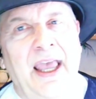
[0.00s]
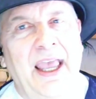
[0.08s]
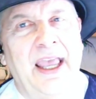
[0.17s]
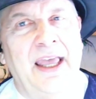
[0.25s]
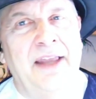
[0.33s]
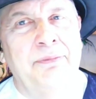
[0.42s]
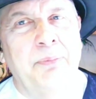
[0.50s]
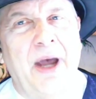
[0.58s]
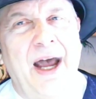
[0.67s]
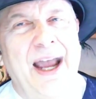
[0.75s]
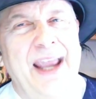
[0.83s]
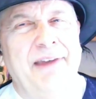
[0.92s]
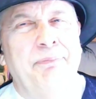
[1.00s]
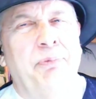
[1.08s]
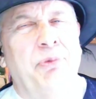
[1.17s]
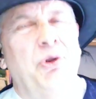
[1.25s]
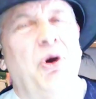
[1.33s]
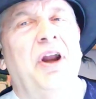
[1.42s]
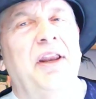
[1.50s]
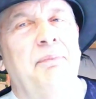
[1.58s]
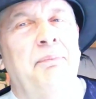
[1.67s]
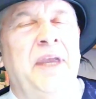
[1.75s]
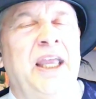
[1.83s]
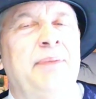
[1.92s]
And I thought it
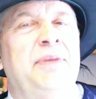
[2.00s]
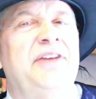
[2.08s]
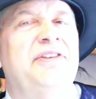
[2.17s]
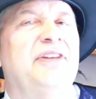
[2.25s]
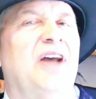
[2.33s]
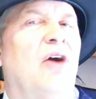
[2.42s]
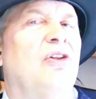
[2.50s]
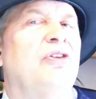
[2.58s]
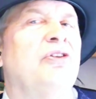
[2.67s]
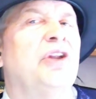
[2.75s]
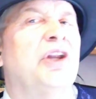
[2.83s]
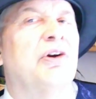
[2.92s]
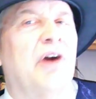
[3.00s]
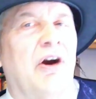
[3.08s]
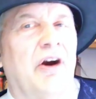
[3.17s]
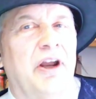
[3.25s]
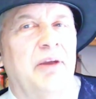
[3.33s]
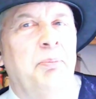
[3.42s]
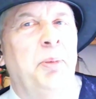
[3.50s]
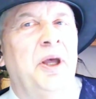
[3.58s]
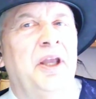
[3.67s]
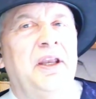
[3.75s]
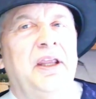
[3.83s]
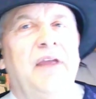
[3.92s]
made me sound literary,
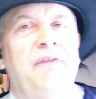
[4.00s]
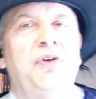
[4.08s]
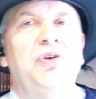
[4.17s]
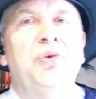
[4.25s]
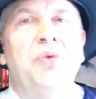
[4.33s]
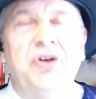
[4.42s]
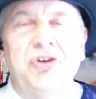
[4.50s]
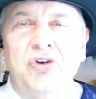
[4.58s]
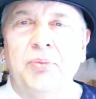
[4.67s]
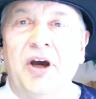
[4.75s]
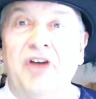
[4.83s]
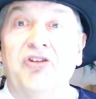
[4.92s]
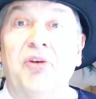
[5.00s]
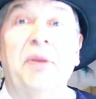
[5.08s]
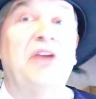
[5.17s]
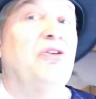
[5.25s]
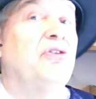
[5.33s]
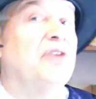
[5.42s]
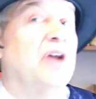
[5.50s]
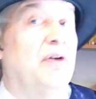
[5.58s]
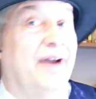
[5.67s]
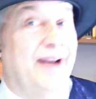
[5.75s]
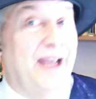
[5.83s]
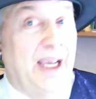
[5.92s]
but if you do it too much, it makes you sound
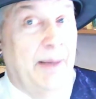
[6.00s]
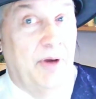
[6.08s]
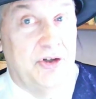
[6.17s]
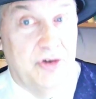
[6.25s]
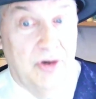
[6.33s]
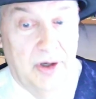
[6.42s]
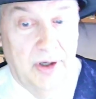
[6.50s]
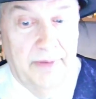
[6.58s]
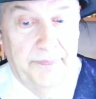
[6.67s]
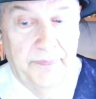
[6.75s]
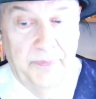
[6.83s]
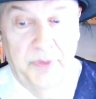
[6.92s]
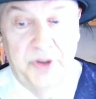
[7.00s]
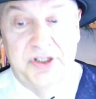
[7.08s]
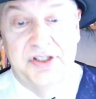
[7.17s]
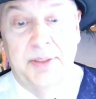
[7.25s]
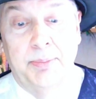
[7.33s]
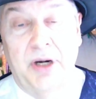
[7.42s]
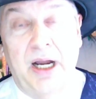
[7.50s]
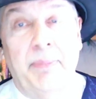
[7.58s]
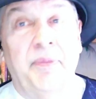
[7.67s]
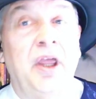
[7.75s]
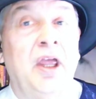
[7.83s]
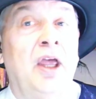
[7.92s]
like an amateur, which is the problem.
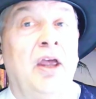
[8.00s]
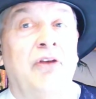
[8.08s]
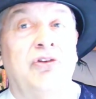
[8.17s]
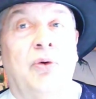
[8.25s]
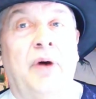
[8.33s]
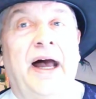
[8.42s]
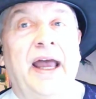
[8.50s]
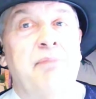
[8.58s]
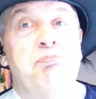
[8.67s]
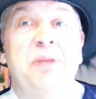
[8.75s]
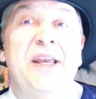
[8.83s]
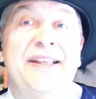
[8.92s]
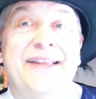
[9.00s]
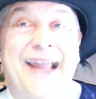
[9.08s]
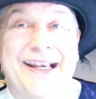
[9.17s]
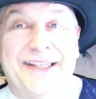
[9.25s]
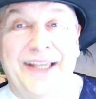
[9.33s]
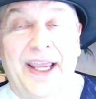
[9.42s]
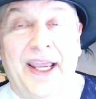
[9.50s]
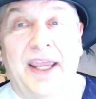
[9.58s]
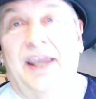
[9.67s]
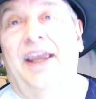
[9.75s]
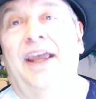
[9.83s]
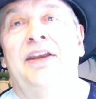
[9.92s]
So I beat that tic,
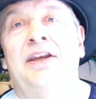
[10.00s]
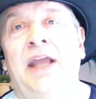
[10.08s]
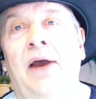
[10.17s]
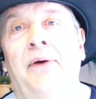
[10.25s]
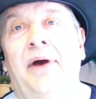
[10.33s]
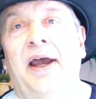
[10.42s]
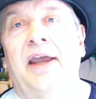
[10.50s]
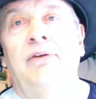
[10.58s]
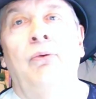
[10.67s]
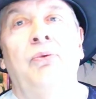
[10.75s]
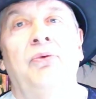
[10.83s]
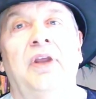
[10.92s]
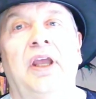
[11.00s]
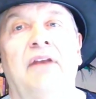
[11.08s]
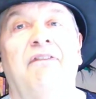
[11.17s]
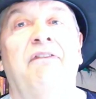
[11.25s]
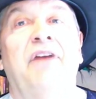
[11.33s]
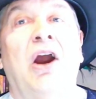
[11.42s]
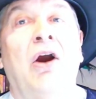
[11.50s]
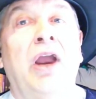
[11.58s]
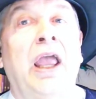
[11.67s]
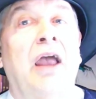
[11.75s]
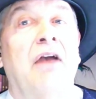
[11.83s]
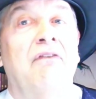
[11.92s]
and now I use it
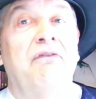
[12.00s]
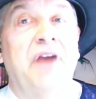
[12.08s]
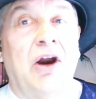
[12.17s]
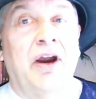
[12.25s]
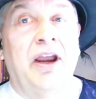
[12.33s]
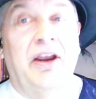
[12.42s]
very, very